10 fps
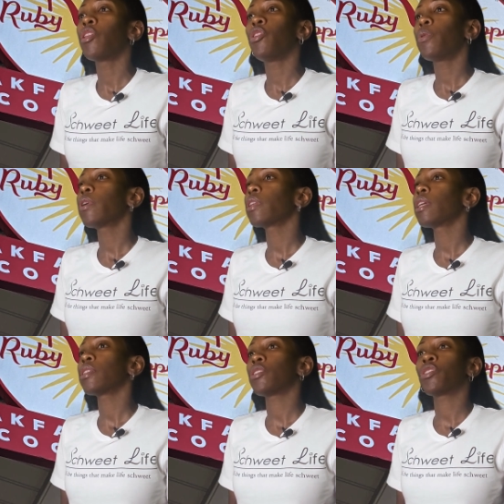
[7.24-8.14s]
New
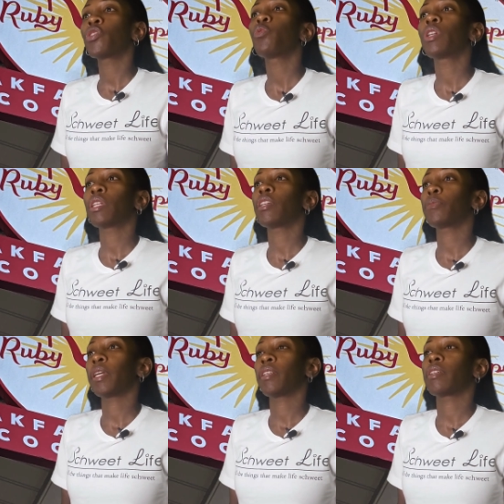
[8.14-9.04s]
Orleans is just one of these
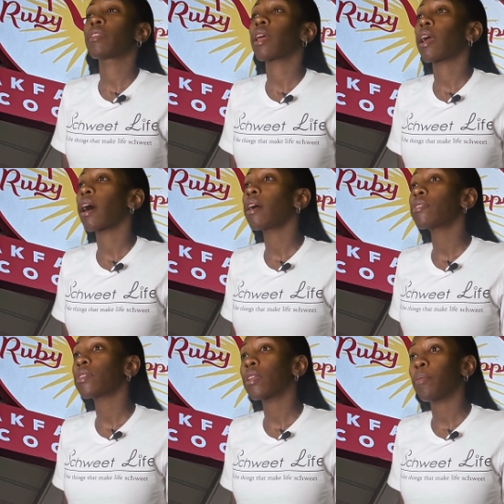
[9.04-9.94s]
places that
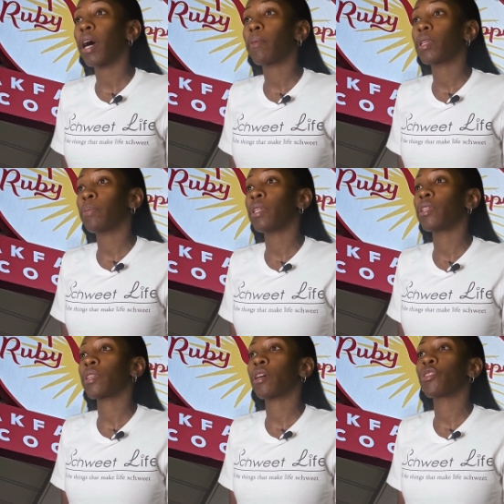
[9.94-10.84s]
constantly pops up in
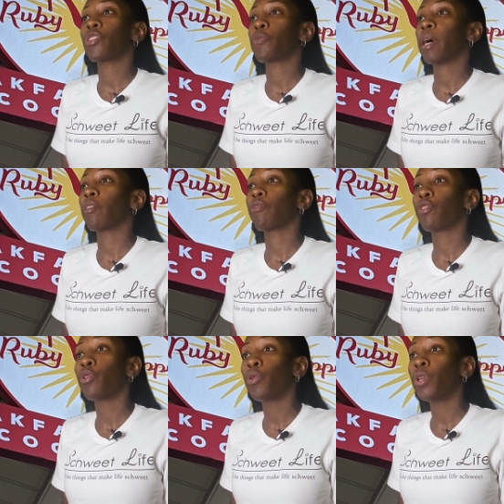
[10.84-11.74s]
discussions about
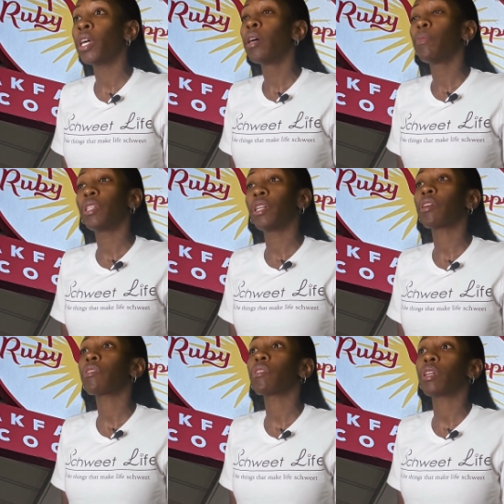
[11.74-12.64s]
food,
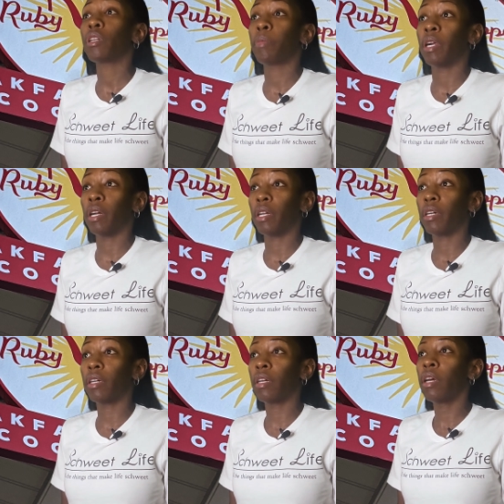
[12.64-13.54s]
particularly in
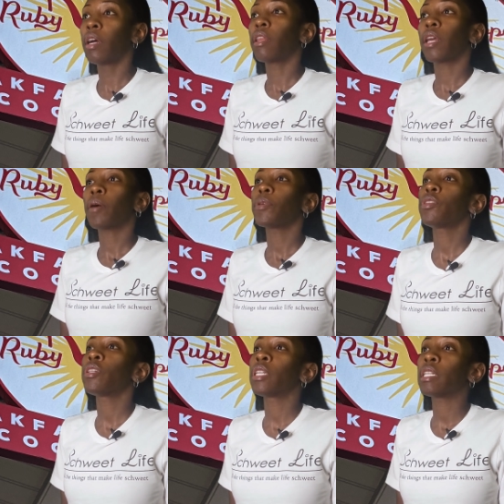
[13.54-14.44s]
America. The
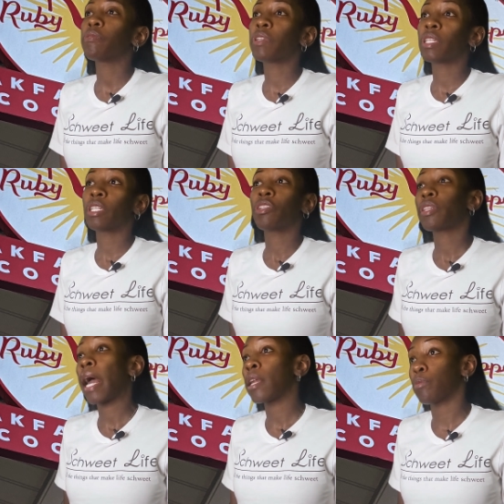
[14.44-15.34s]
opportunity to visit just
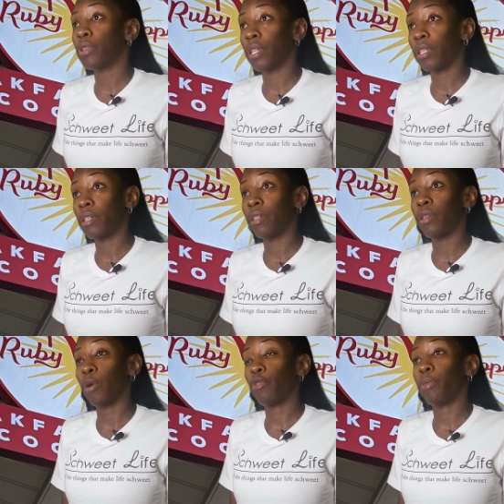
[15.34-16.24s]
hadn't presented
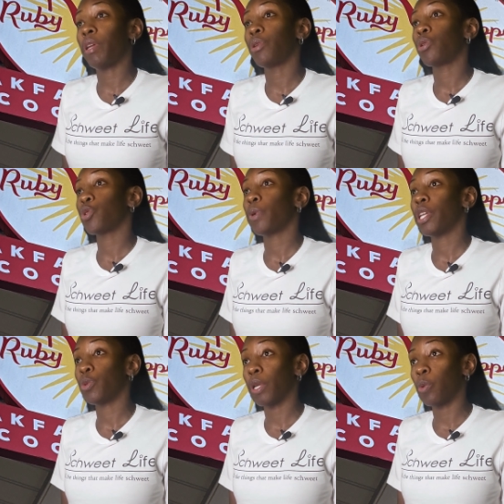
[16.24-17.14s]
itself for me until
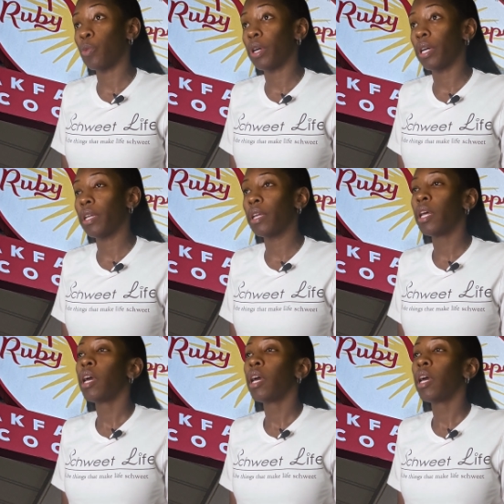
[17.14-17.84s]
2021.